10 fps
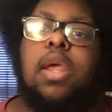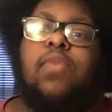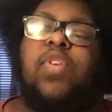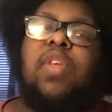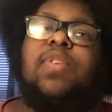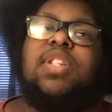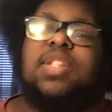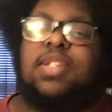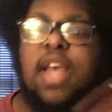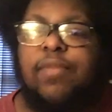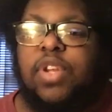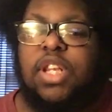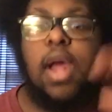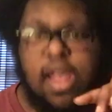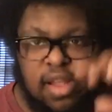and then it went to
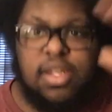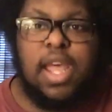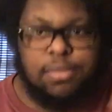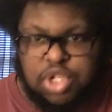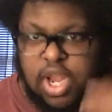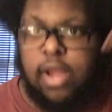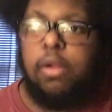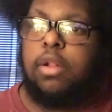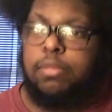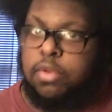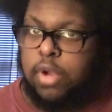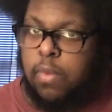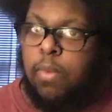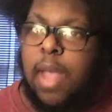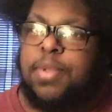70. I kept checking on the
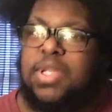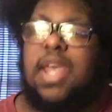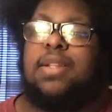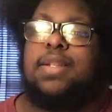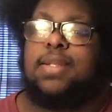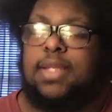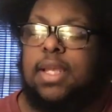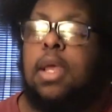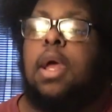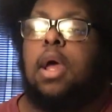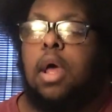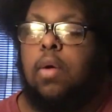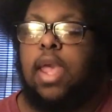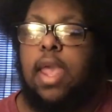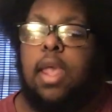Blu-ray website to see,
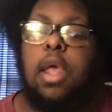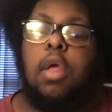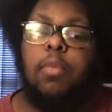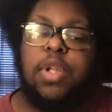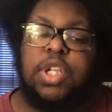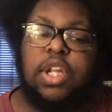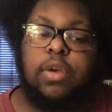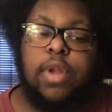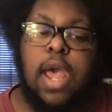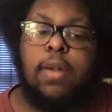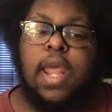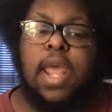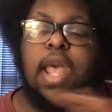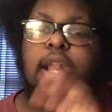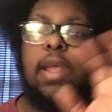okay, when is it gonna go down?
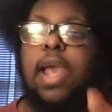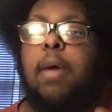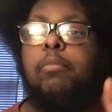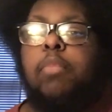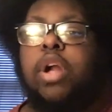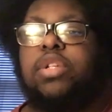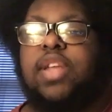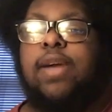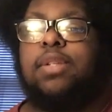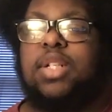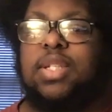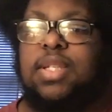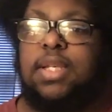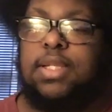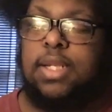And it got marked down to
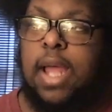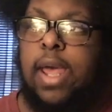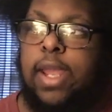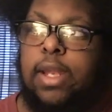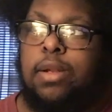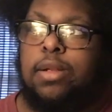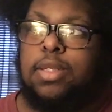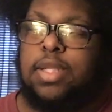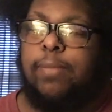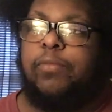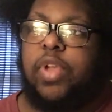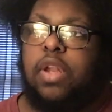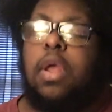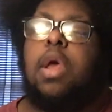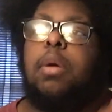69
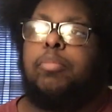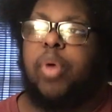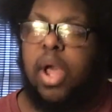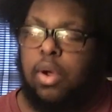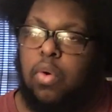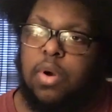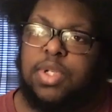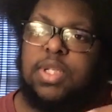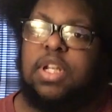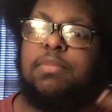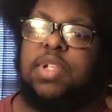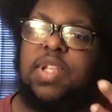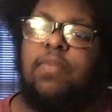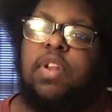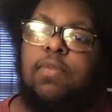something, but of course it's gonna be
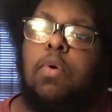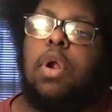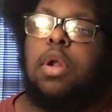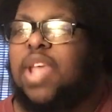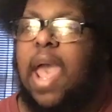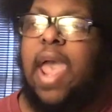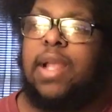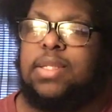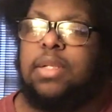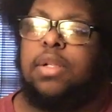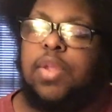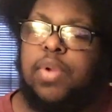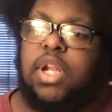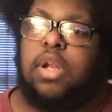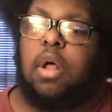74 tax
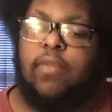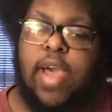included and all